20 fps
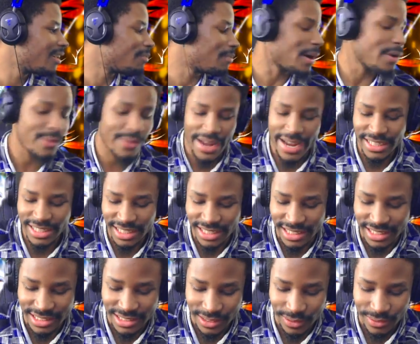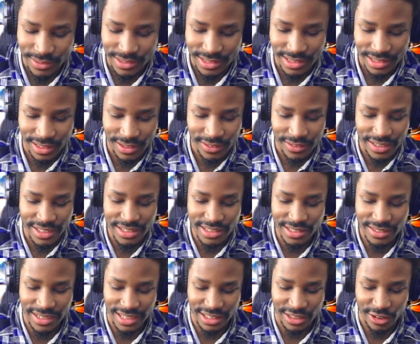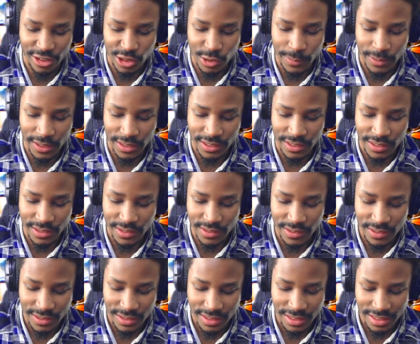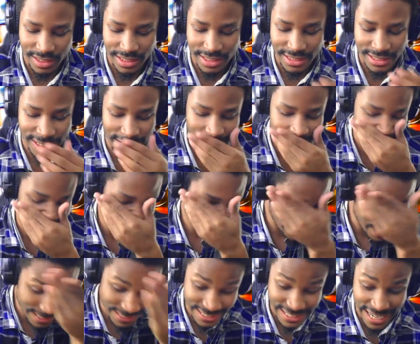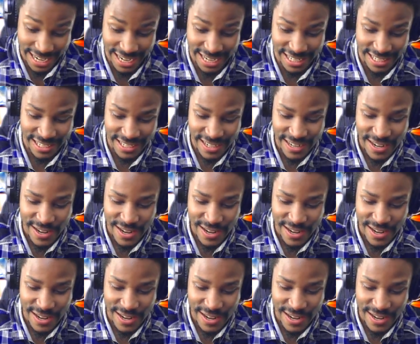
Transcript: My reaction is so slow. He still got the ultimate art, dude. He's dead. He's dead.